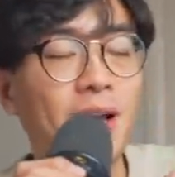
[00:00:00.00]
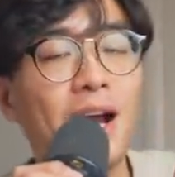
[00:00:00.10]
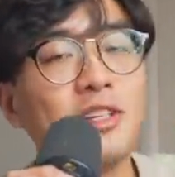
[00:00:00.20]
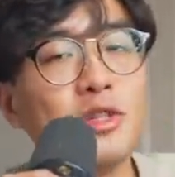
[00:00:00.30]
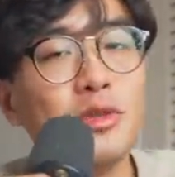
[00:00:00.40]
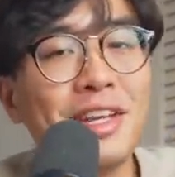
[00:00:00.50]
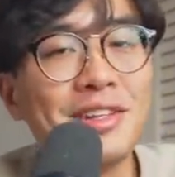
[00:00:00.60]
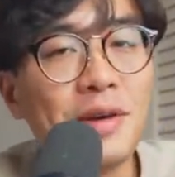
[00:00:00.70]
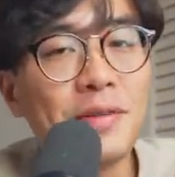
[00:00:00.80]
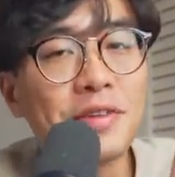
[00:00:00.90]
I do
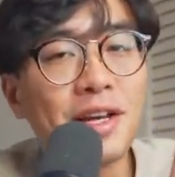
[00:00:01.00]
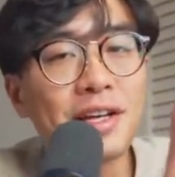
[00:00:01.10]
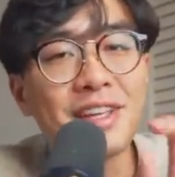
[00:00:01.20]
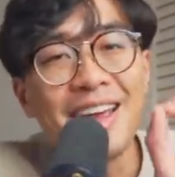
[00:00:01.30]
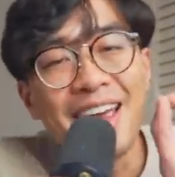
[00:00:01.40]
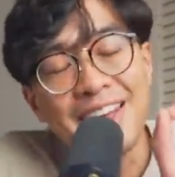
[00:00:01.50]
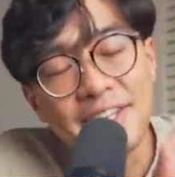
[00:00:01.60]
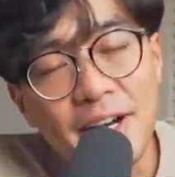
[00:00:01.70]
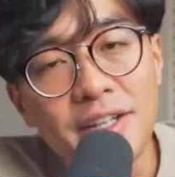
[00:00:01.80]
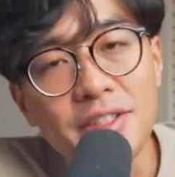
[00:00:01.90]
need to emphasize,
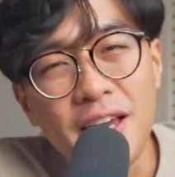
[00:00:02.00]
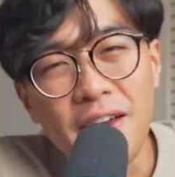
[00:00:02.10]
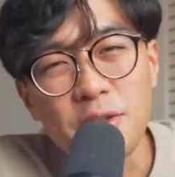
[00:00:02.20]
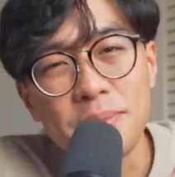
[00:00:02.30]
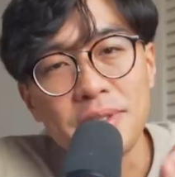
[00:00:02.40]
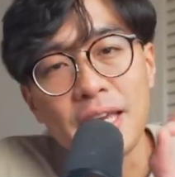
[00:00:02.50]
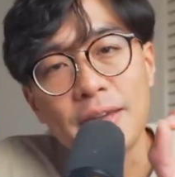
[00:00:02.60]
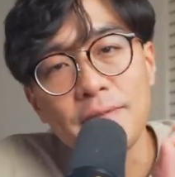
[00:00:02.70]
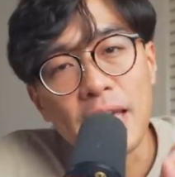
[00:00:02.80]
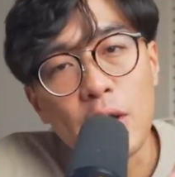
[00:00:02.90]
it does have to be
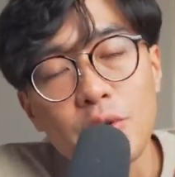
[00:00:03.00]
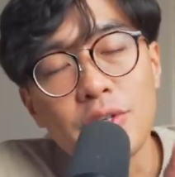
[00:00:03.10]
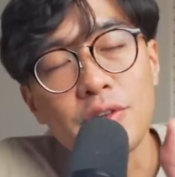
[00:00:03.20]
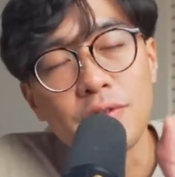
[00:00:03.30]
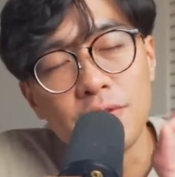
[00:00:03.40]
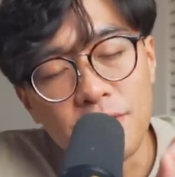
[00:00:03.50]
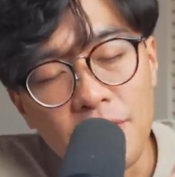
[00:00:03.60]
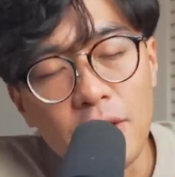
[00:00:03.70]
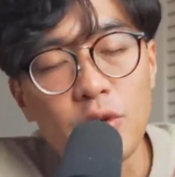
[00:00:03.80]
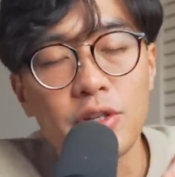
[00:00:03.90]
a
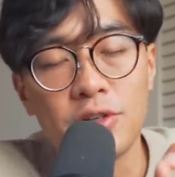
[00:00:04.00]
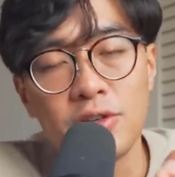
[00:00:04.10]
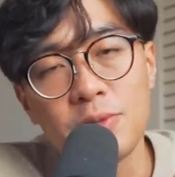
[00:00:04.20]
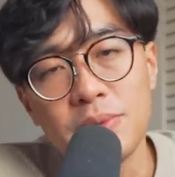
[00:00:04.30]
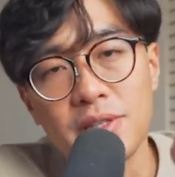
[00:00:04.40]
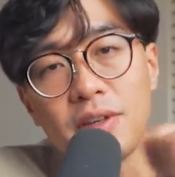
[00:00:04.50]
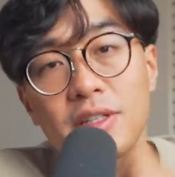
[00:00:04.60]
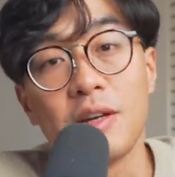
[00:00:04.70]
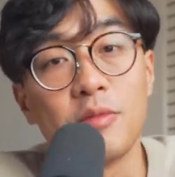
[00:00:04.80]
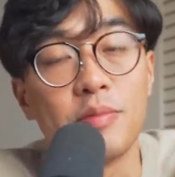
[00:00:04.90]
very specific
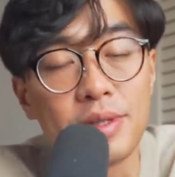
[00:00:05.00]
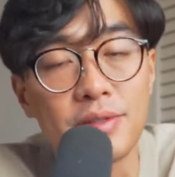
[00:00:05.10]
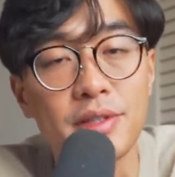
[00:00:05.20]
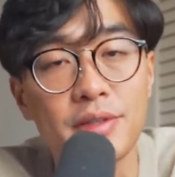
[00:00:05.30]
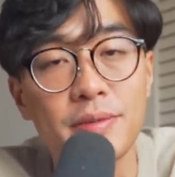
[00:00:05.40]
type of business.